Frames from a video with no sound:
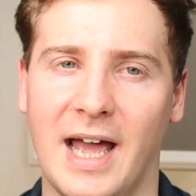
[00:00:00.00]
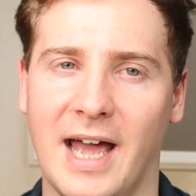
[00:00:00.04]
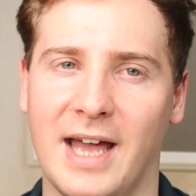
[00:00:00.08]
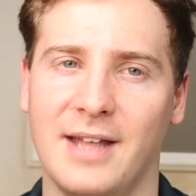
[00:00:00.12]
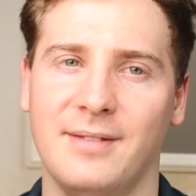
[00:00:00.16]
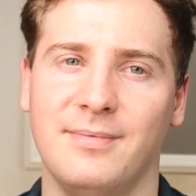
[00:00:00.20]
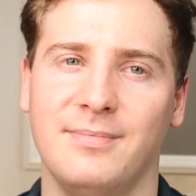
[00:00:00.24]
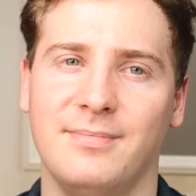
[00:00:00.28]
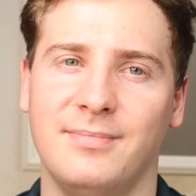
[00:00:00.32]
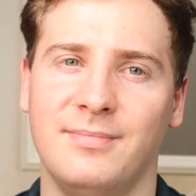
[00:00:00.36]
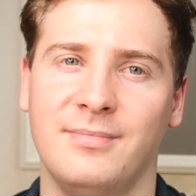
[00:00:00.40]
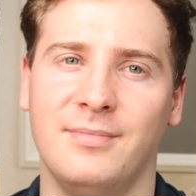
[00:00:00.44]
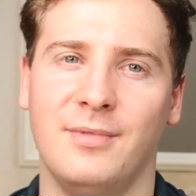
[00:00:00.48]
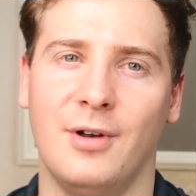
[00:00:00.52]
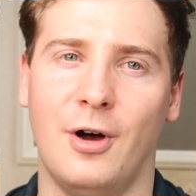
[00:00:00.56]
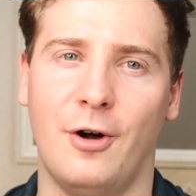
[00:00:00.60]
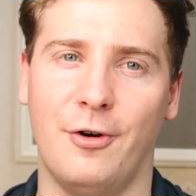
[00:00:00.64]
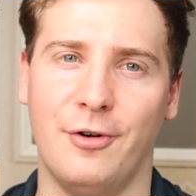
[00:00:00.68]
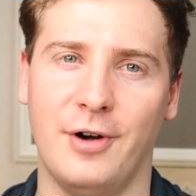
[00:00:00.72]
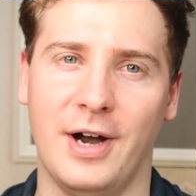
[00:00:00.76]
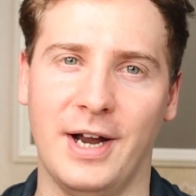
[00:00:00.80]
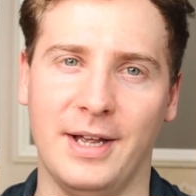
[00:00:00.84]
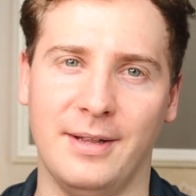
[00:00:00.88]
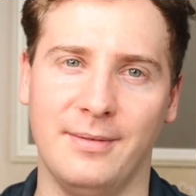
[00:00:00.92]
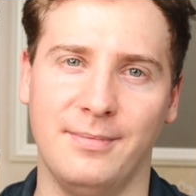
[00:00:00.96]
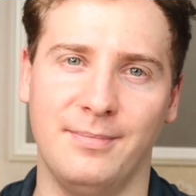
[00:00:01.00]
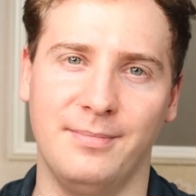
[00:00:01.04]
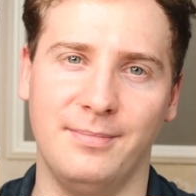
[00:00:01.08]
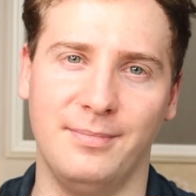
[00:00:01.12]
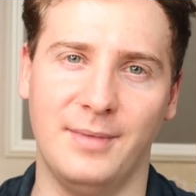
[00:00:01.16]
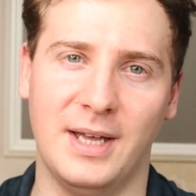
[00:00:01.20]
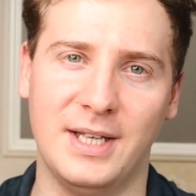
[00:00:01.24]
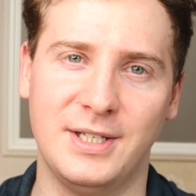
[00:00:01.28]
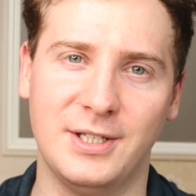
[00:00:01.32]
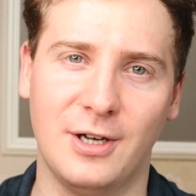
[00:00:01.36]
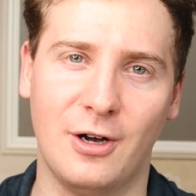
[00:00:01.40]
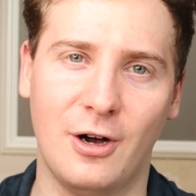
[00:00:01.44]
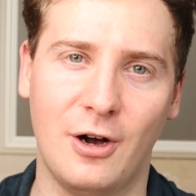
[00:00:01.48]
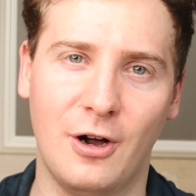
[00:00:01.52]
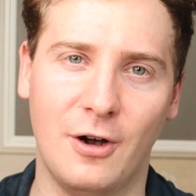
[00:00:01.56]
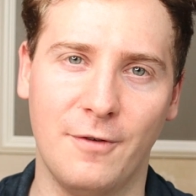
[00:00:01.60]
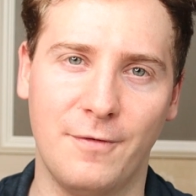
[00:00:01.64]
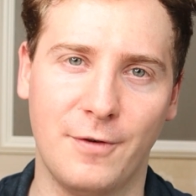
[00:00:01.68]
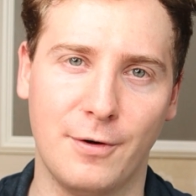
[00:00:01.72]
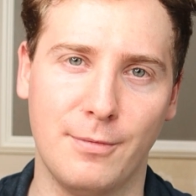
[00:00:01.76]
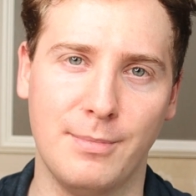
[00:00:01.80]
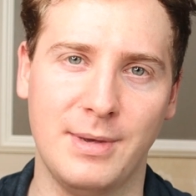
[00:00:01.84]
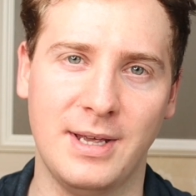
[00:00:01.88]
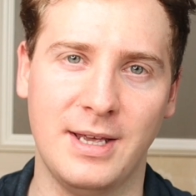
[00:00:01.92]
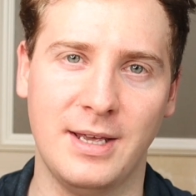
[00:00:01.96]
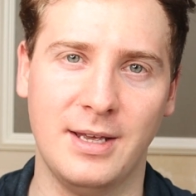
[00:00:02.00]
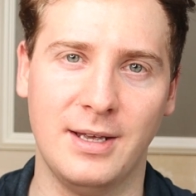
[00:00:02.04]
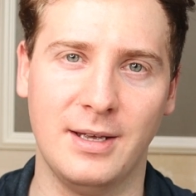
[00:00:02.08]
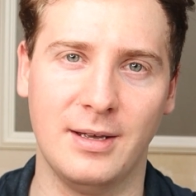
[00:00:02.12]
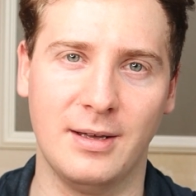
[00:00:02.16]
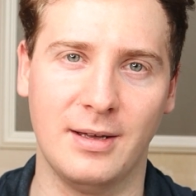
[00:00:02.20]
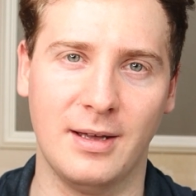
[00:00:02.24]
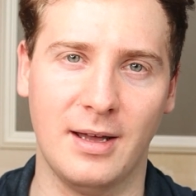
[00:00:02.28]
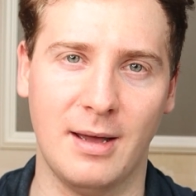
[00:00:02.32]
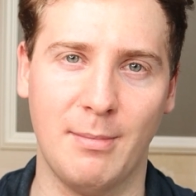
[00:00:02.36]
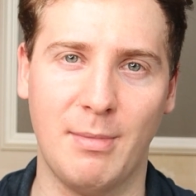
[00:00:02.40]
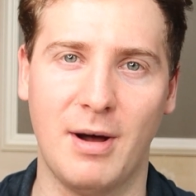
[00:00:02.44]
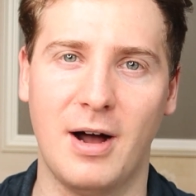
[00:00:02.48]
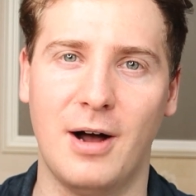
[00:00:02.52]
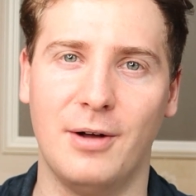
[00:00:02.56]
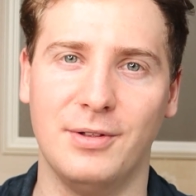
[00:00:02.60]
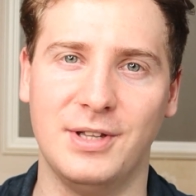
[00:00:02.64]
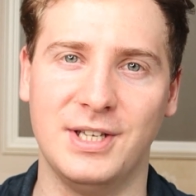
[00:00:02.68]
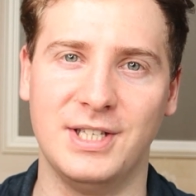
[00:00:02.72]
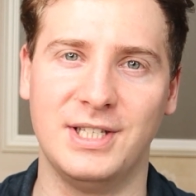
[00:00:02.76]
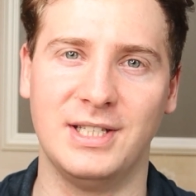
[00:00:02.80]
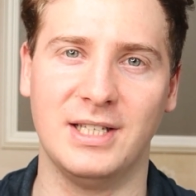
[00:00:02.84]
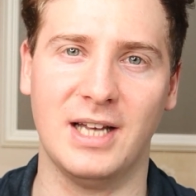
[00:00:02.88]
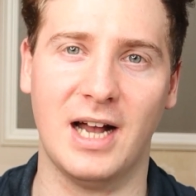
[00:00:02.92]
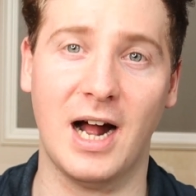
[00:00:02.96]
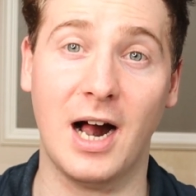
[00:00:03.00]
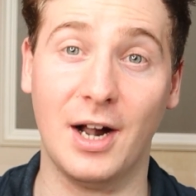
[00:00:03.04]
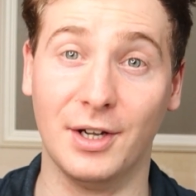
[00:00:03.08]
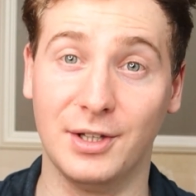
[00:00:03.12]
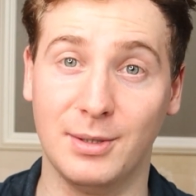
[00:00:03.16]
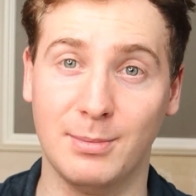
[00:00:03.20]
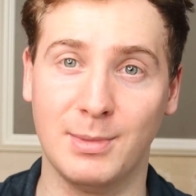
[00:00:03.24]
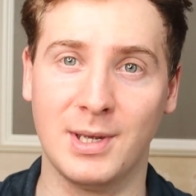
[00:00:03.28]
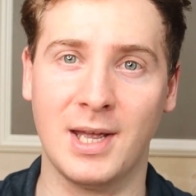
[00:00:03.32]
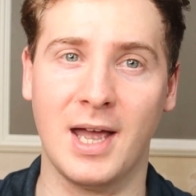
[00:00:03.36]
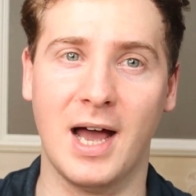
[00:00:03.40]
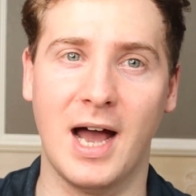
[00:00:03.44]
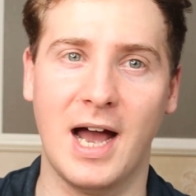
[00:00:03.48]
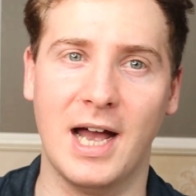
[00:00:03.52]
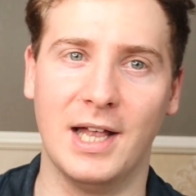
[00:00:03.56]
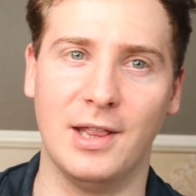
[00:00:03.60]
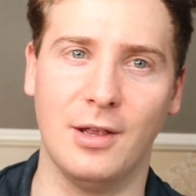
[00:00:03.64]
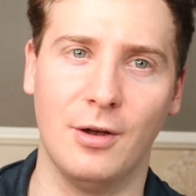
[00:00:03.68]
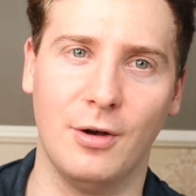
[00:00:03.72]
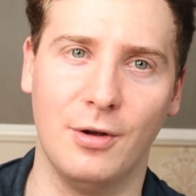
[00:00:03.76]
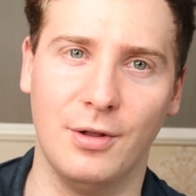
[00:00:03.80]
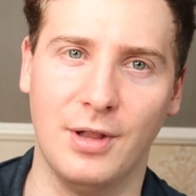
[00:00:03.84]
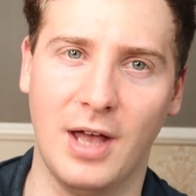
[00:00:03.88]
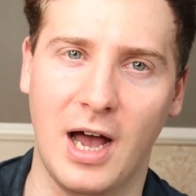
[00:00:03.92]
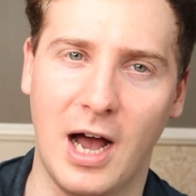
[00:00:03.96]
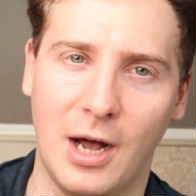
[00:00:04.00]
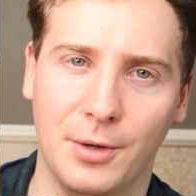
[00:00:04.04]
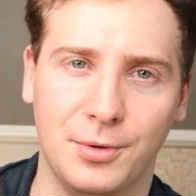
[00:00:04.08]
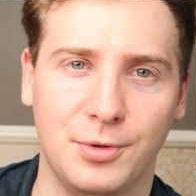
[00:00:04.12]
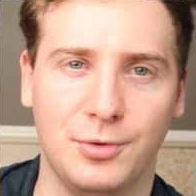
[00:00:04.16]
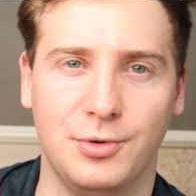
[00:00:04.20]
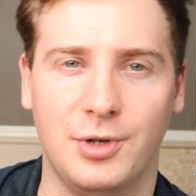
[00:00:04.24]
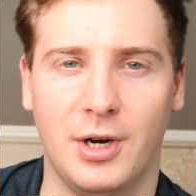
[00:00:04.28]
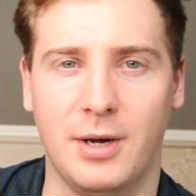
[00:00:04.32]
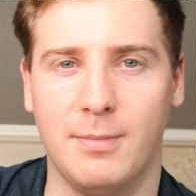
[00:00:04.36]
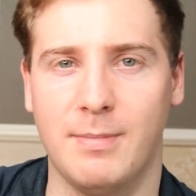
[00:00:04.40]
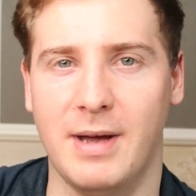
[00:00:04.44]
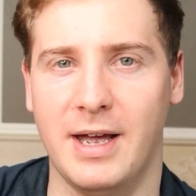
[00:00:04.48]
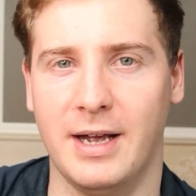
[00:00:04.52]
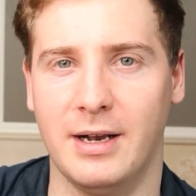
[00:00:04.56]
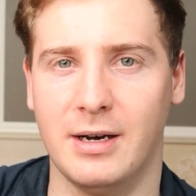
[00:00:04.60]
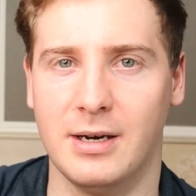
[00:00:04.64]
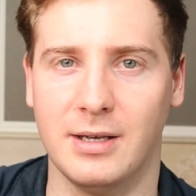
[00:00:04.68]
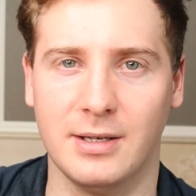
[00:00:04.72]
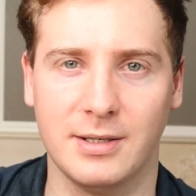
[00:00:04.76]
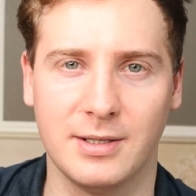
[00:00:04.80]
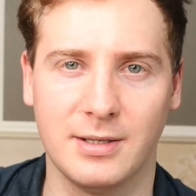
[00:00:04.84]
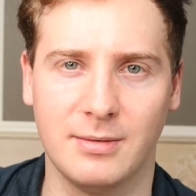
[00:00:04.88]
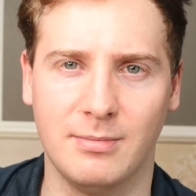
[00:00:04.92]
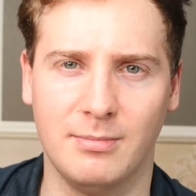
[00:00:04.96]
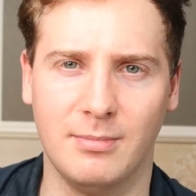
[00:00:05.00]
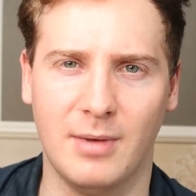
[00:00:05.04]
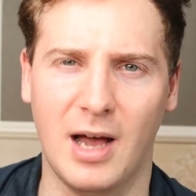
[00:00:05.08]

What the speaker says: And alright, that's all from me about this ultimate guide on how to track backlinks.